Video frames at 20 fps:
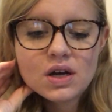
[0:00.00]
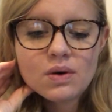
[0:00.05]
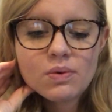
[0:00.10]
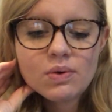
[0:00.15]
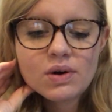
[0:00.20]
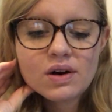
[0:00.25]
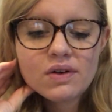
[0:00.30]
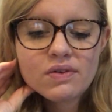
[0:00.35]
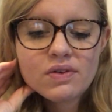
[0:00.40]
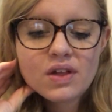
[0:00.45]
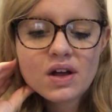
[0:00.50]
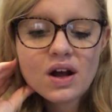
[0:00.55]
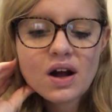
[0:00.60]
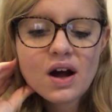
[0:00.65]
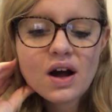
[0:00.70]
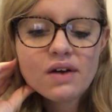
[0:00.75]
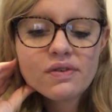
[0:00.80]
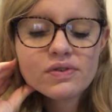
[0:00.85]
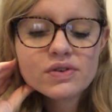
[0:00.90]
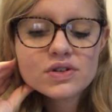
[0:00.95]
Whatever they
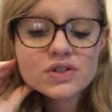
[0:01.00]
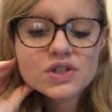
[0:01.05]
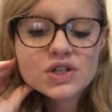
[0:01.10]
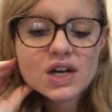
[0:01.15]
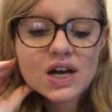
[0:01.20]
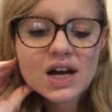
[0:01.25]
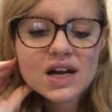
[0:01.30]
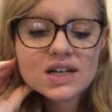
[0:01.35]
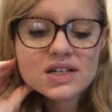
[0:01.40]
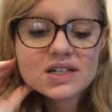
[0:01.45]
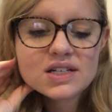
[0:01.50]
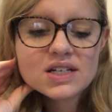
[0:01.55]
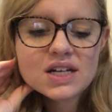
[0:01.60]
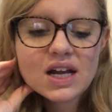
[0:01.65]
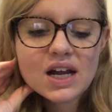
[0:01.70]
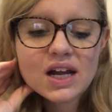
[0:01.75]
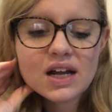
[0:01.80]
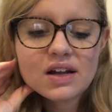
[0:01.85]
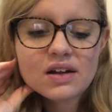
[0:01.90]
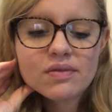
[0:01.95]
offered, she had to
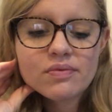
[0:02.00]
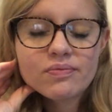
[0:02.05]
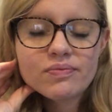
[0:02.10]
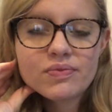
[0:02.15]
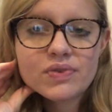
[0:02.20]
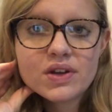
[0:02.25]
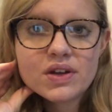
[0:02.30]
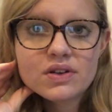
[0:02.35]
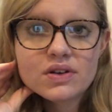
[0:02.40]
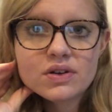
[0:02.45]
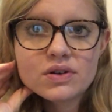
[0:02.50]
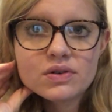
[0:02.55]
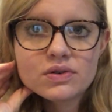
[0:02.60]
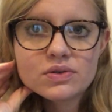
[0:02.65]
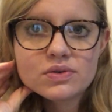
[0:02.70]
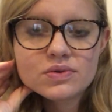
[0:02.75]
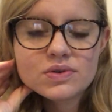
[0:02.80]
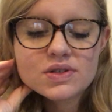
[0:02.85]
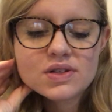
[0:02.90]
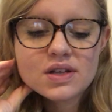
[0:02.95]
take, and the
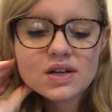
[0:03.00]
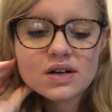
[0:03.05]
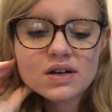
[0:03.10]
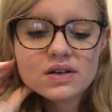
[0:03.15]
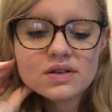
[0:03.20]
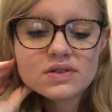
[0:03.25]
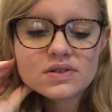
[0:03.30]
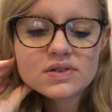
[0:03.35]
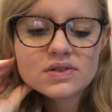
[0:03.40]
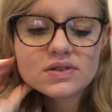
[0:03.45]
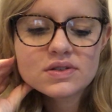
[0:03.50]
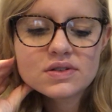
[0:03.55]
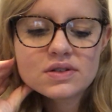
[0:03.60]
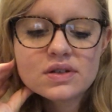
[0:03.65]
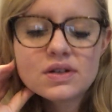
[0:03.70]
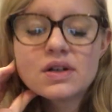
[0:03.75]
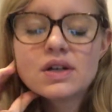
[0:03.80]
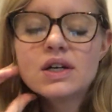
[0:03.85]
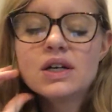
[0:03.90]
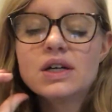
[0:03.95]
gold was theirs.
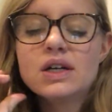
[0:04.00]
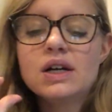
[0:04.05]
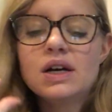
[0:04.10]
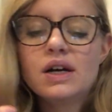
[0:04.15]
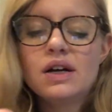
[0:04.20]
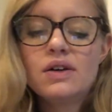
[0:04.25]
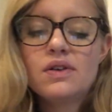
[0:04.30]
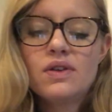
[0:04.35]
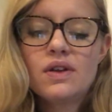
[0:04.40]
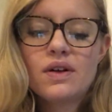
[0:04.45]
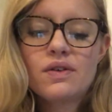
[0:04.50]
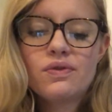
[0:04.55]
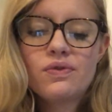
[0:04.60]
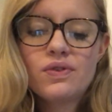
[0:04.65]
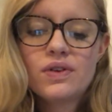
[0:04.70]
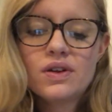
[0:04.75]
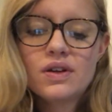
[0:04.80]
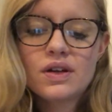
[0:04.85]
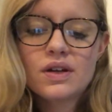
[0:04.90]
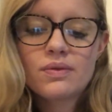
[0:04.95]
I knew that
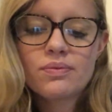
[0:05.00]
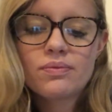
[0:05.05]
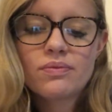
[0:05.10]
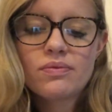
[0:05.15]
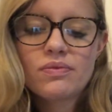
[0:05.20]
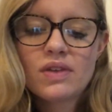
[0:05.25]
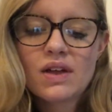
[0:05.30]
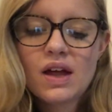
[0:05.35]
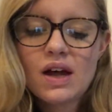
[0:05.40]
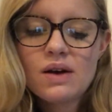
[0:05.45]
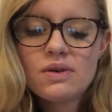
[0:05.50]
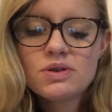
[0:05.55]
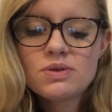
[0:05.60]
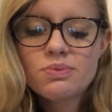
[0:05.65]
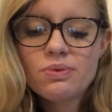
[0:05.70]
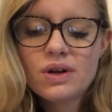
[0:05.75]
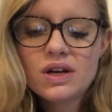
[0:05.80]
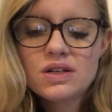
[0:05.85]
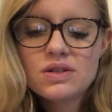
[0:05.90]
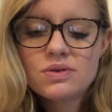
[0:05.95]
feeling. I was
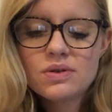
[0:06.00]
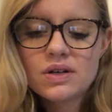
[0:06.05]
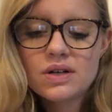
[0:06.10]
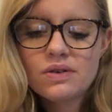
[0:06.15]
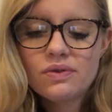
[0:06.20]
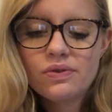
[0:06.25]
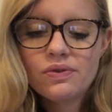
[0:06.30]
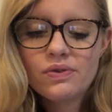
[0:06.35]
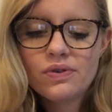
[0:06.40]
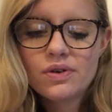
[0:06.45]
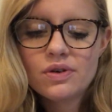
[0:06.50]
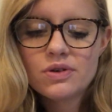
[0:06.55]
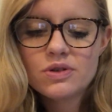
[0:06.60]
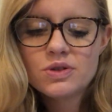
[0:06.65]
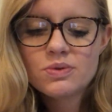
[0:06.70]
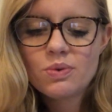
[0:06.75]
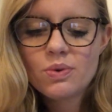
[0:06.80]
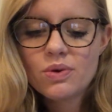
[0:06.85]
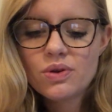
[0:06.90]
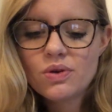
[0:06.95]
blind to it at
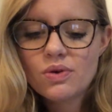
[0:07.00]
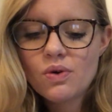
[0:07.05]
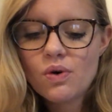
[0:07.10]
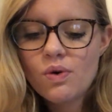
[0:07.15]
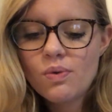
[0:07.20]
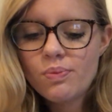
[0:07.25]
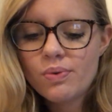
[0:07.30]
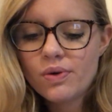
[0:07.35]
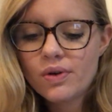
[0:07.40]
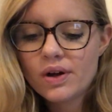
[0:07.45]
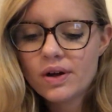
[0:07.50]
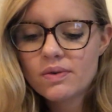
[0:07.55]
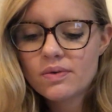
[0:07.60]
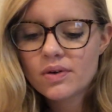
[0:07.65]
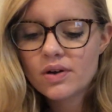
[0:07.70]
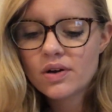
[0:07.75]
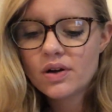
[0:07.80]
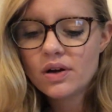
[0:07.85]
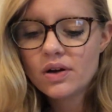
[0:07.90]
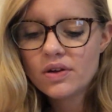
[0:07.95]
first, but with Opal, I
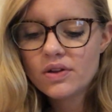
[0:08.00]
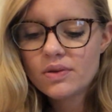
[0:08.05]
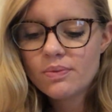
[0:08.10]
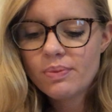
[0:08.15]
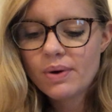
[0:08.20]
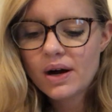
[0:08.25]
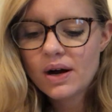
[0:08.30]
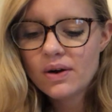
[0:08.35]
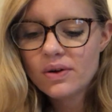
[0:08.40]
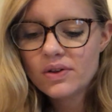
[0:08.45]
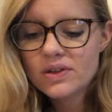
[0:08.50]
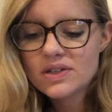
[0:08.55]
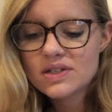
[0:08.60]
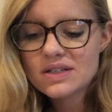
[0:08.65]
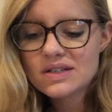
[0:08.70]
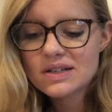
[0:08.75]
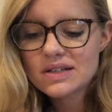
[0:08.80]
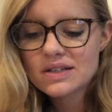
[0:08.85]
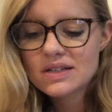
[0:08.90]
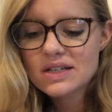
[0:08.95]
recalled the
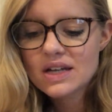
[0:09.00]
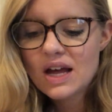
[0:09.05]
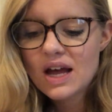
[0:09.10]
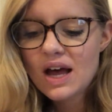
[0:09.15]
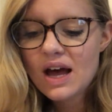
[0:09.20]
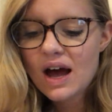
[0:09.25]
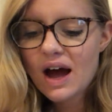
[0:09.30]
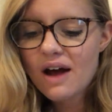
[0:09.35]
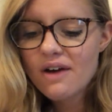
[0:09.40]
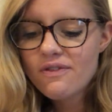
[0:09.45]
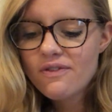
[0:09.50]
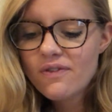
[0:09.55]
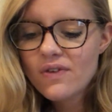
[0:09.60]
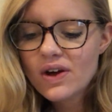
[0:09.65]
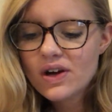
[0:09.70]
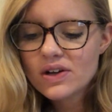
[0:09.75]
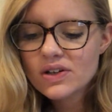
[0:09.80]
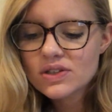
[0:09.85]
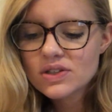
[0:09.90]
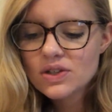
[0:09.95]
powerlessness I
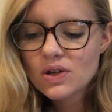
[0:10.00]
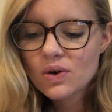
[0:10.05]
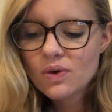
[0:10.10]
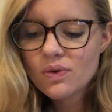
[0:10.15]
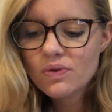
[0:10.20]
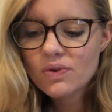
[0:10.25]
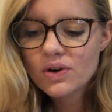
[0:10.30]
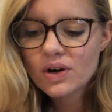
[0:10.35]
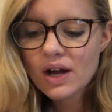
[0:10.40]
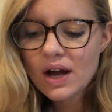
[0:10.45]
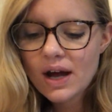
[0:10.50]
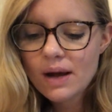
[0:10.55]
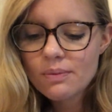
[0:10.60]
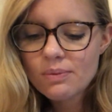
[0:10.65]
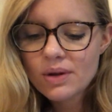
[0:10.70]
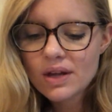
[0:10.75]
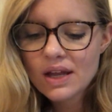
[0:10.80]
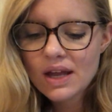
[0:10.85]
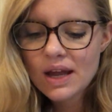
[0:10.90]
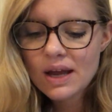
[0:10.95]
felt over not
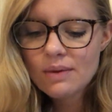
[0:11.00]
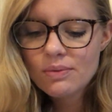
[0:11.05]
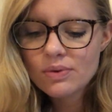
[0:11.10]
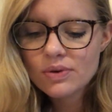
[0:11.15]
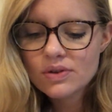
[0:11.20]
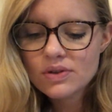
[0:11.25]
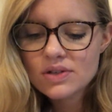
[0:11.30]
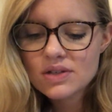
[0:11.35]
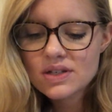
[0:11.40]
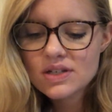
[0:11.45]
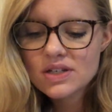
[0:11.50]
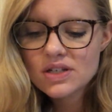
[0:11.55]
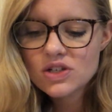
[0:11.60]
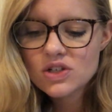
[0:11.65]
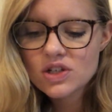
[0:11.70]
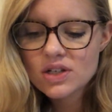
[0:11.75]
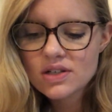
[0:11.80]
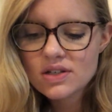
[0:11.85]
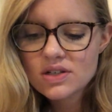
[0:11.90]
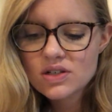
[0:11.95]
being able to
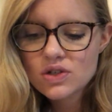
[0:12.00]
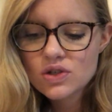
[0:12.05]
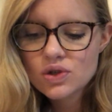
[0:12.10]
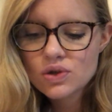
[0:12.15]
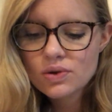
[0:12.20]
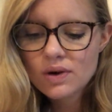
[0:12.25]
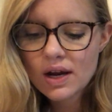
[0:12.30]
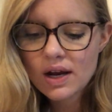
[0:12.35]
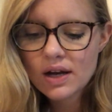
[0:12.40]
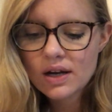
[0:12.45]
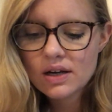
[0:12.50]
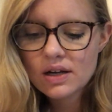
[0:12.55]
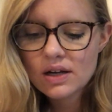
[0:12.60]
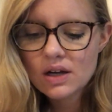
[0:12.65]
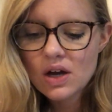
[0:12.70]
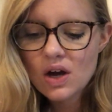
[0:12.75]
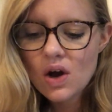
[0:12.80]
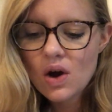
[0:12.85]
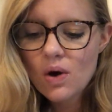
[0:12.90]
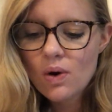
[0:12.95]
suggest a trade
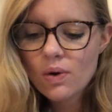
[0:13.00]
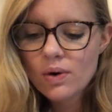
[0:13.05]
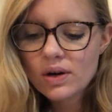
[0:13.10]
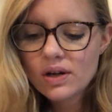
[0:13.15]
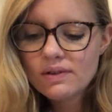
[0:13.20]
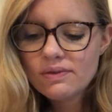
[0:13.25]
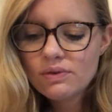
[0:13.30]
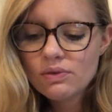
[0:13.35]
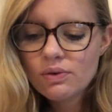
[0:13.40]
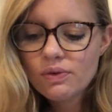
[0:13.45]
or even